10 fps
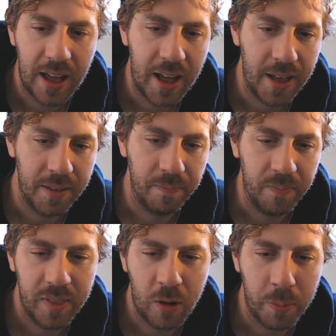
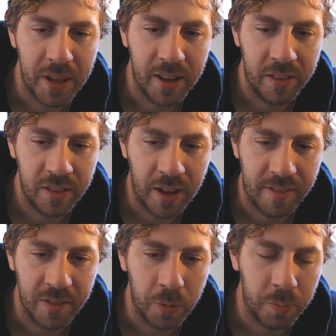That would be a
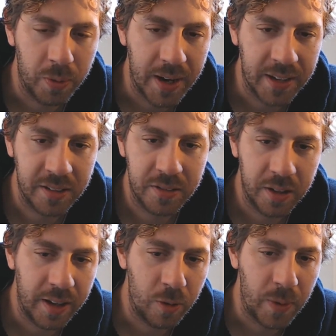nice little break
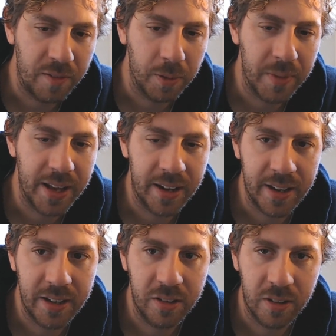to get away from that
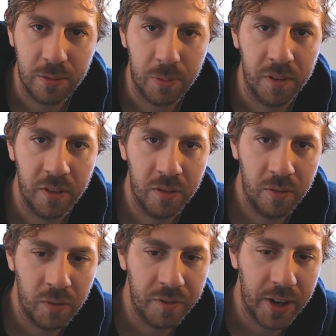and just
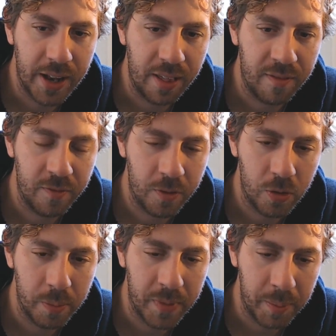revise
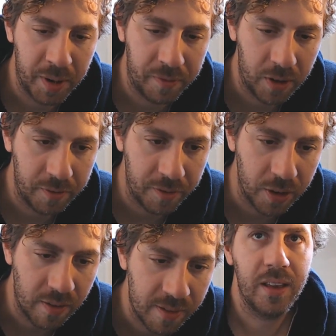for my buffer
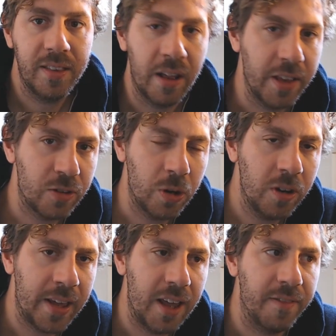overflows. Now, there are
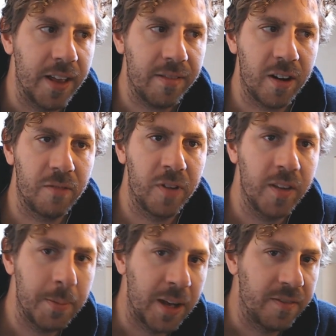two key things that I've
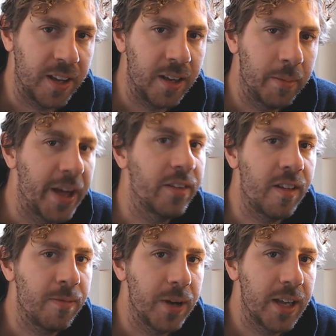really been thinking about
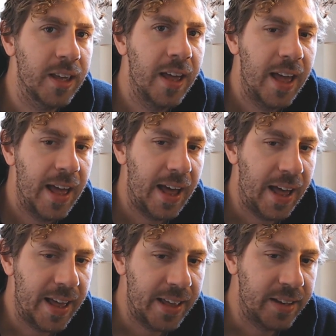this week,
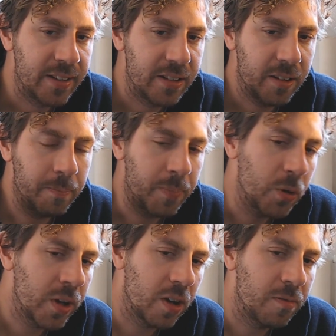and
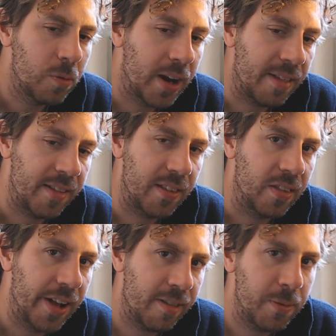building off what I said
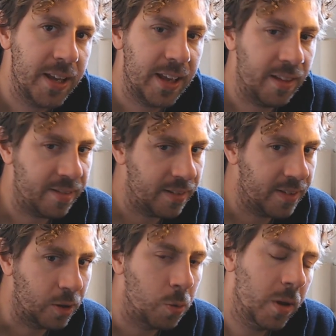last week is that
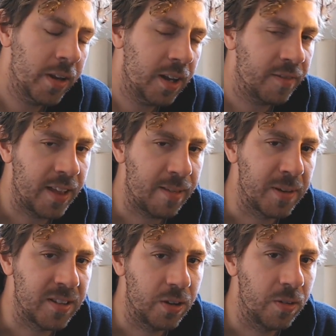the quality of these
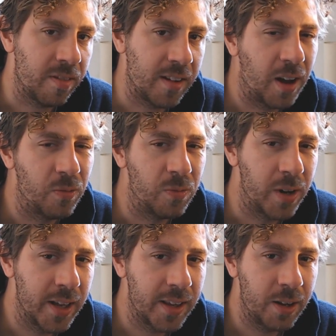materials are
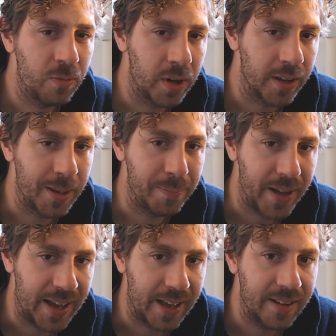really, really
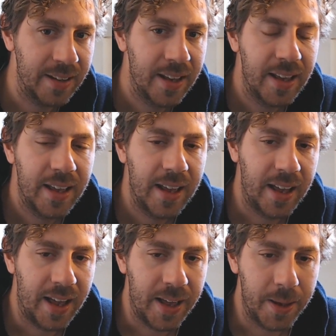bad.
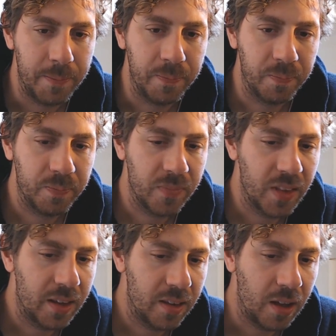A
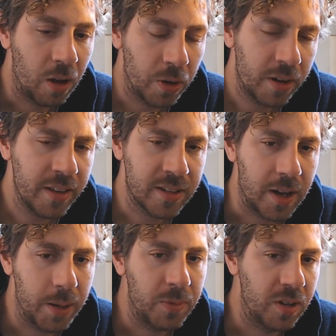lot of the
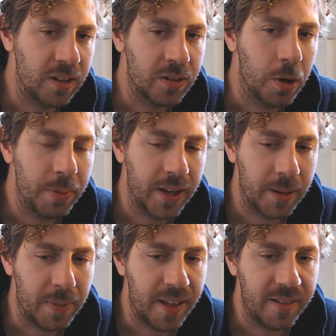time you're just copying
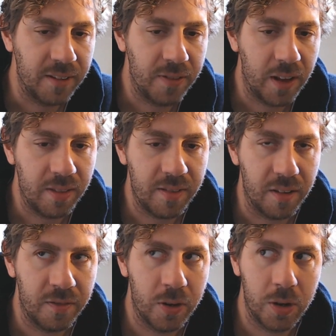and pasting things
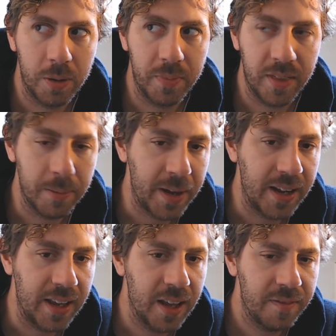from the
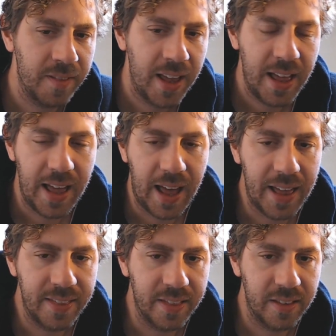PDF,
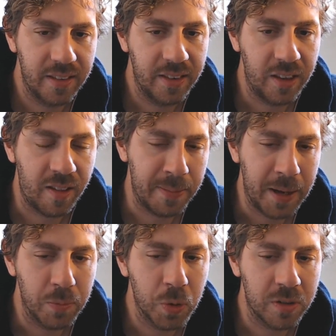and you
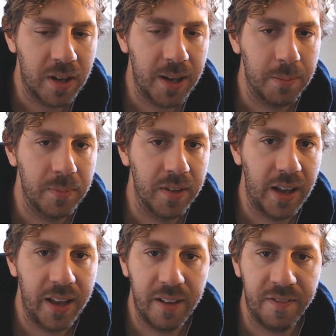spend more time
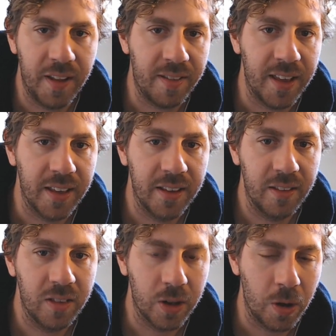fixing
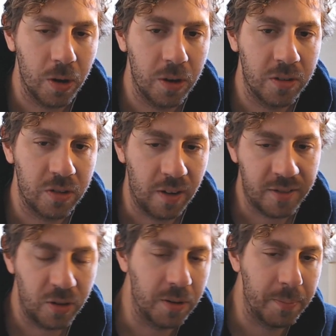the code
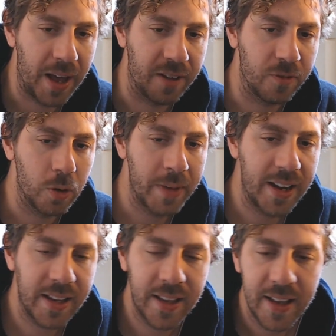just due to bad
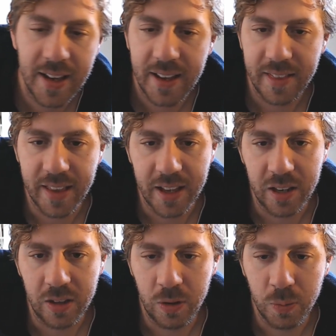formatting
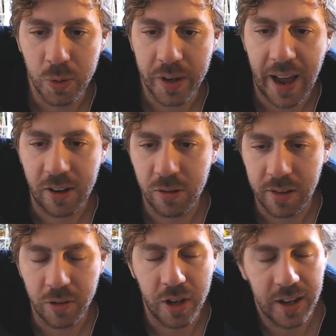than you would
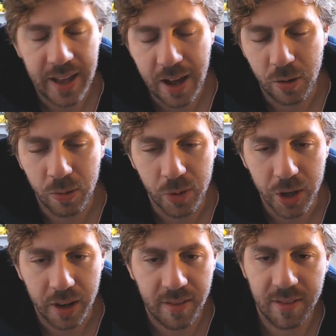actually learning how it
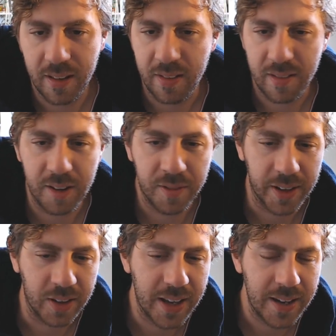works and stuff
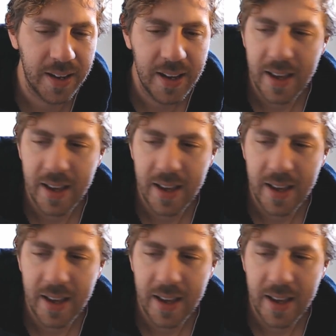like that.